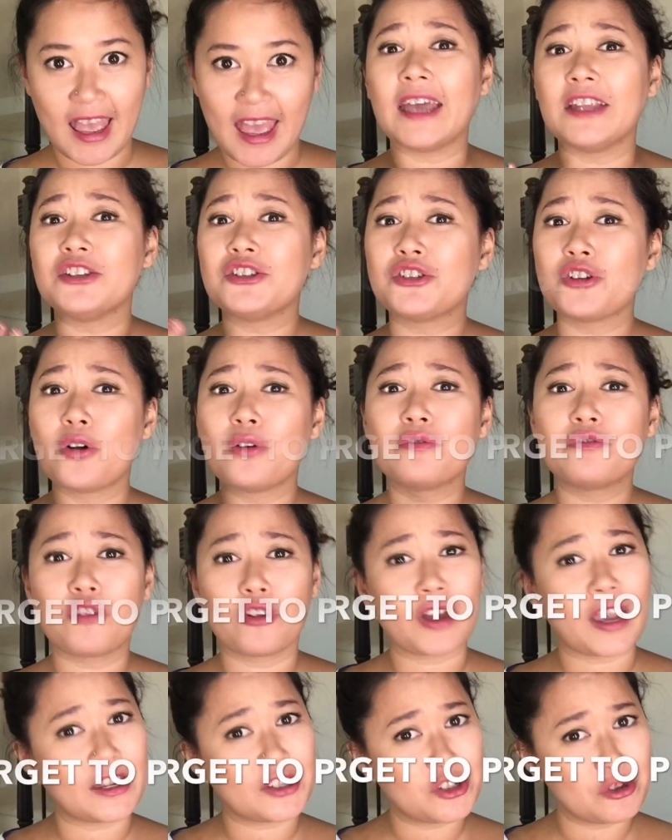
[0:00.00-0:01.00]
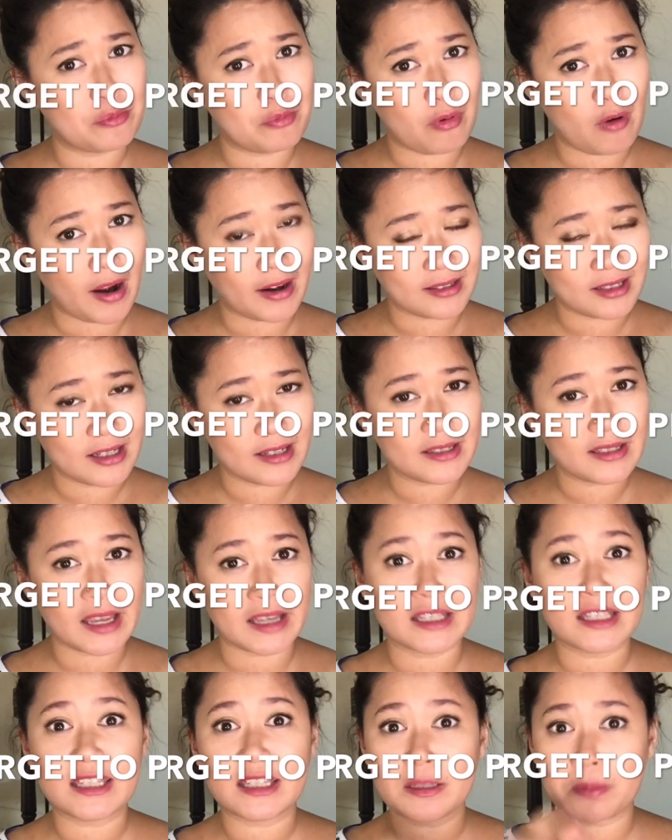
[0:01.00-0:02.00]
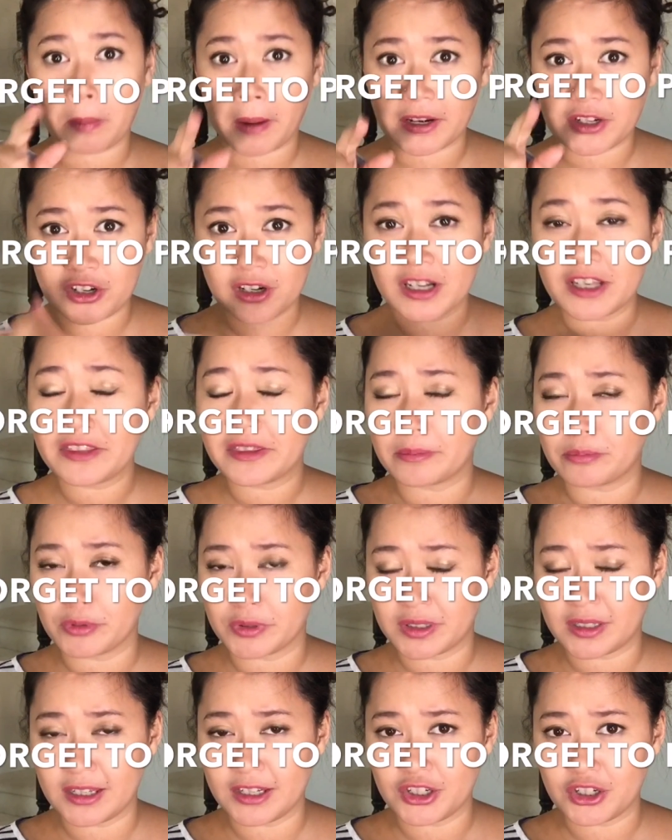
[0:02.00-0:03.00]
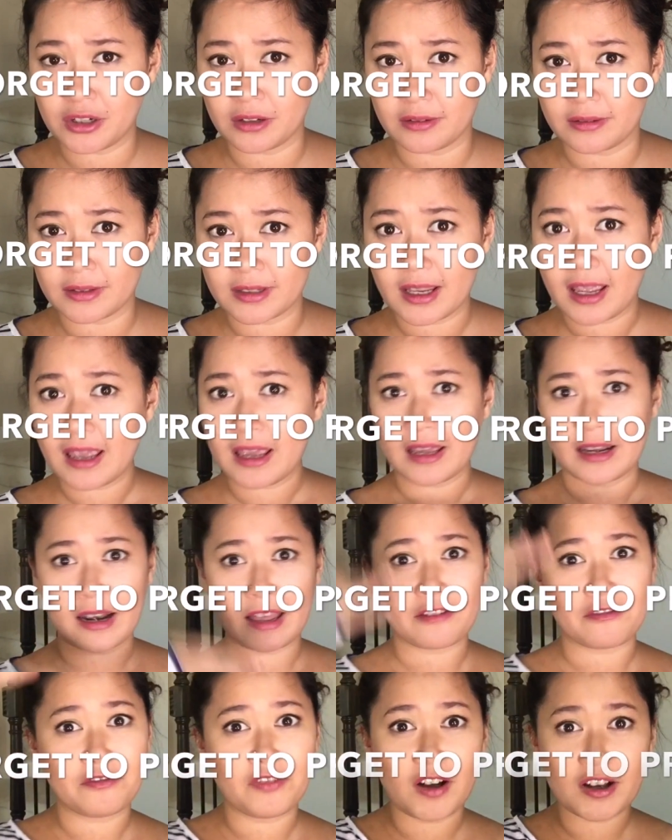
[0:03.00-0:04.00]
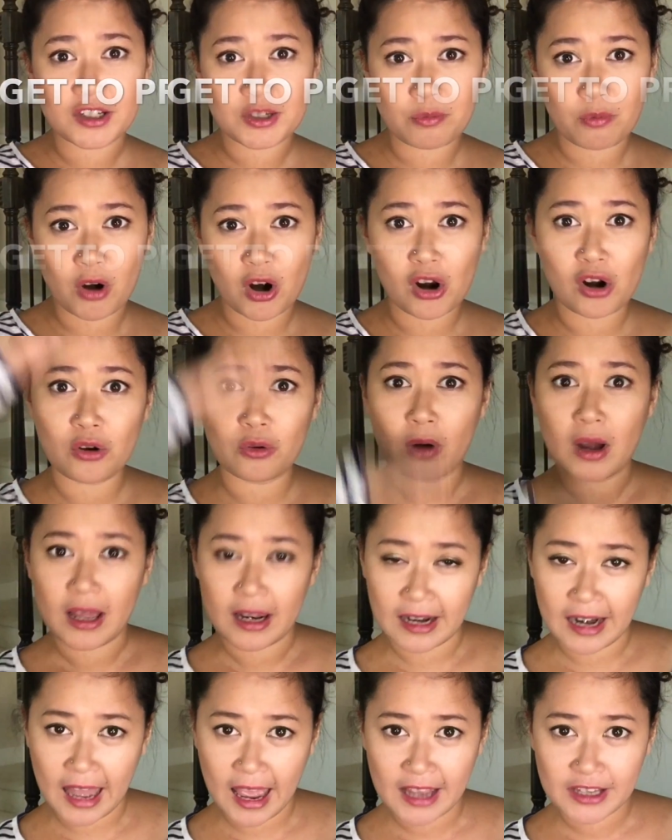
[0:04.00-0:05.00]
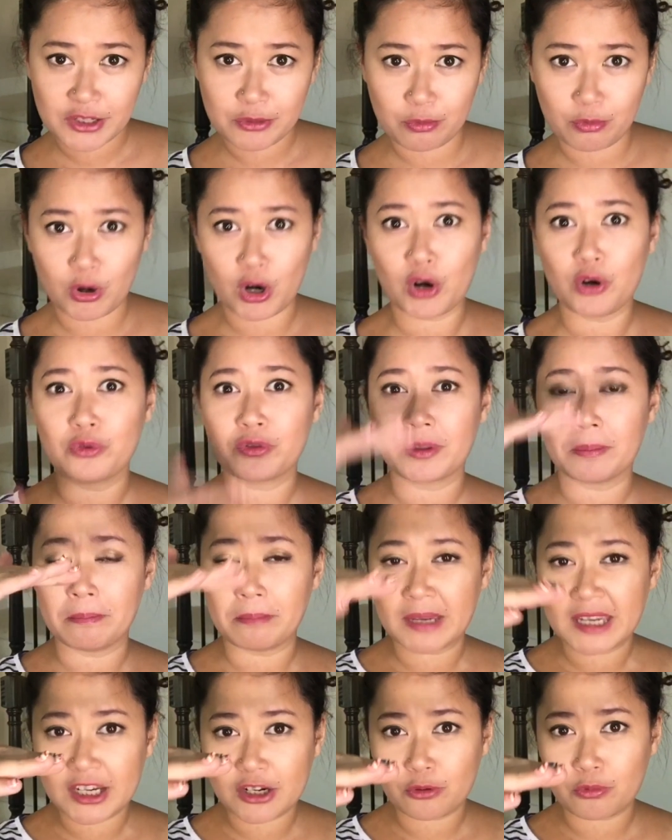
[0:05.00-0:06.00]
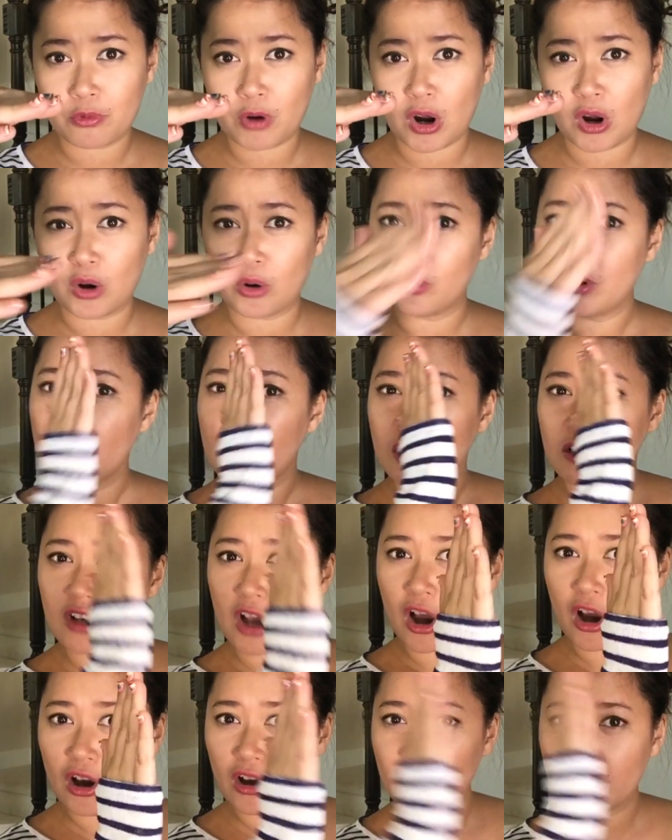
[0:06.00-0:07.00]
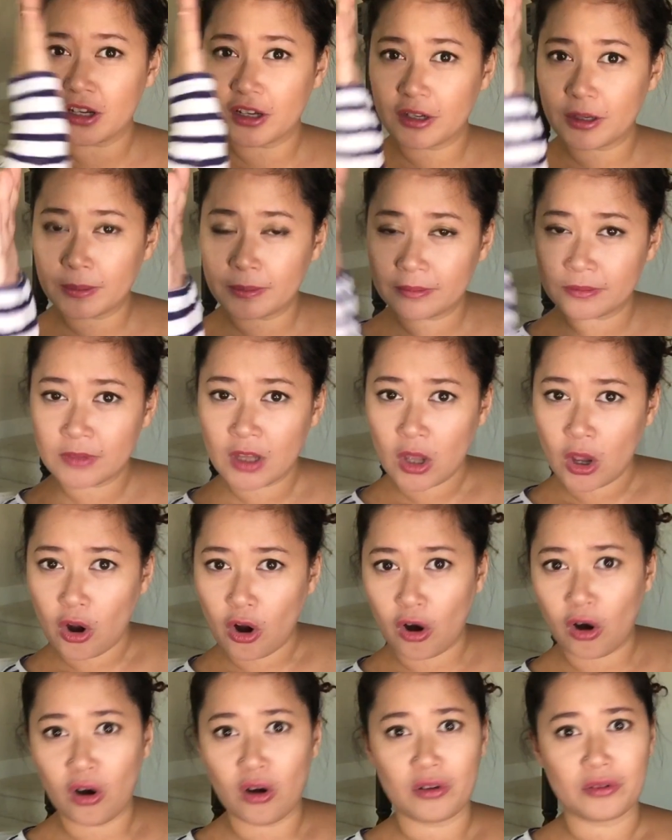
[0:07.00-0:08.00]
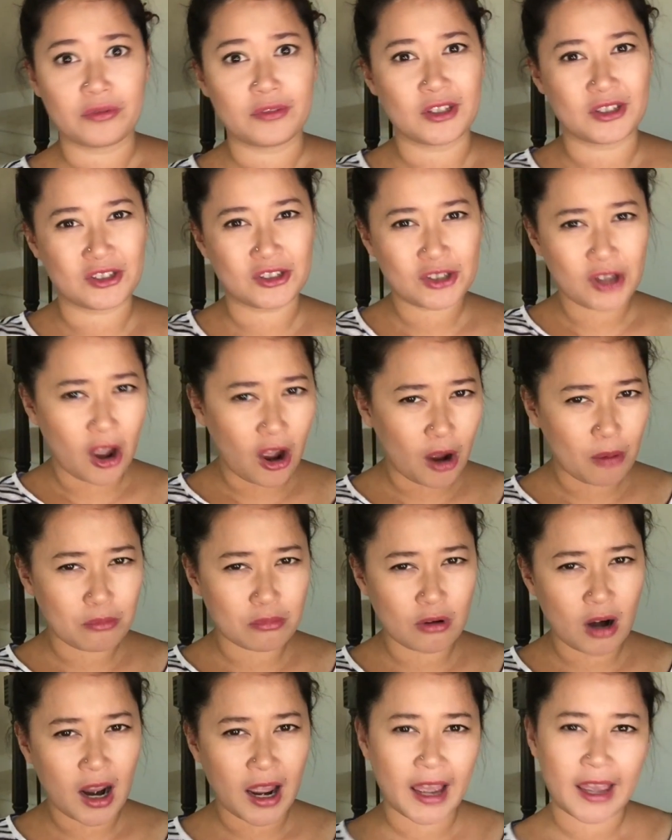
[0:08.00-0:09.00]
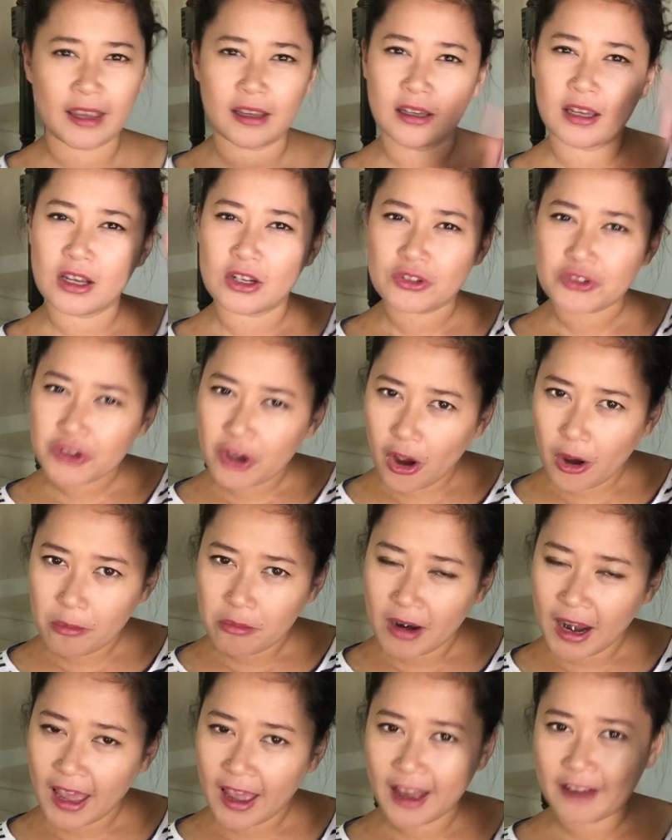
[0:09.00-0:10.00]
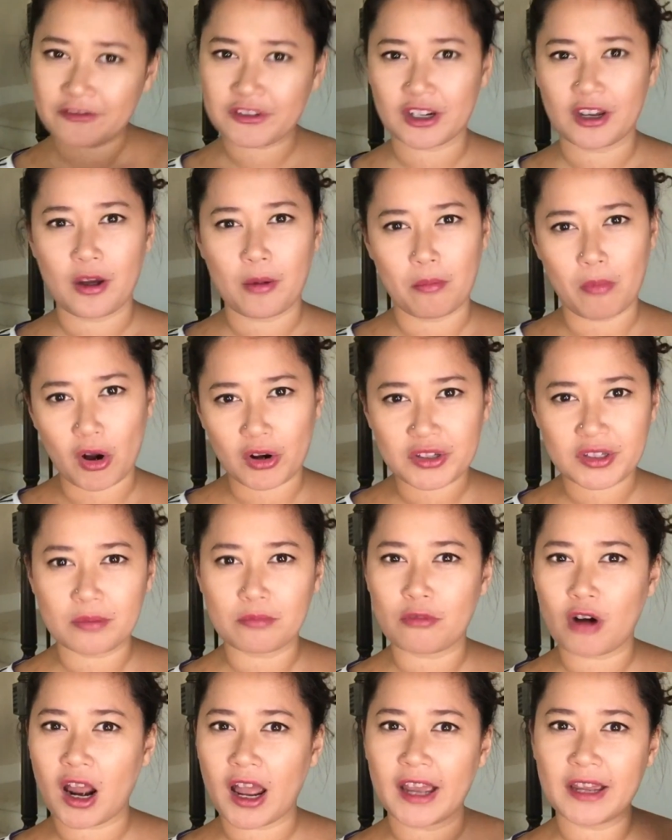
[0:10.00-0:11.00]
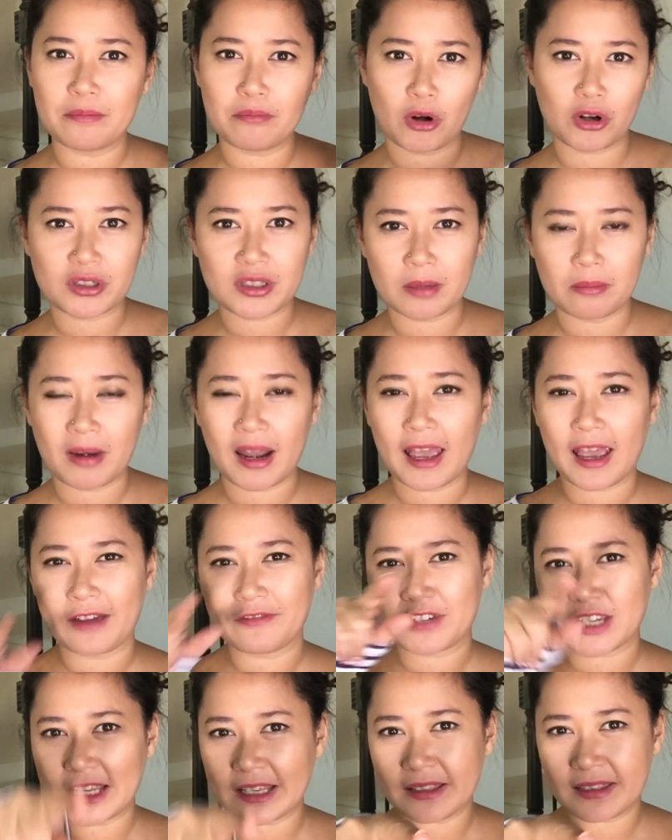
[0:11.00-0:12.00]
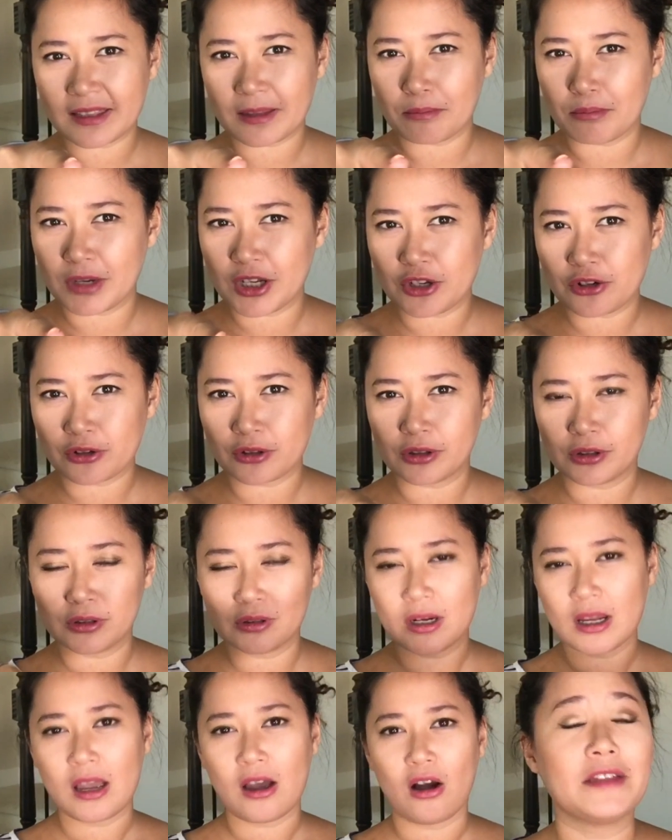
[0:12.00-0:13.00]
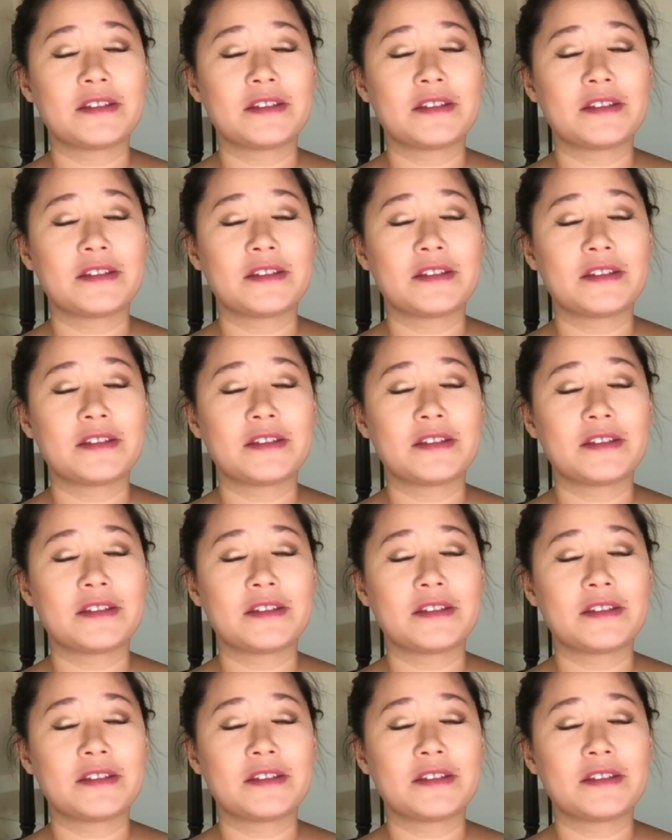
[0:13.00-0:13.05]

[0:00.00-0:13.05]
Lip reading: And don't forget to practice, especially the positions like first row, last row, the middle row, column, or the top right, top left, bottom right, bottom left, in the middle.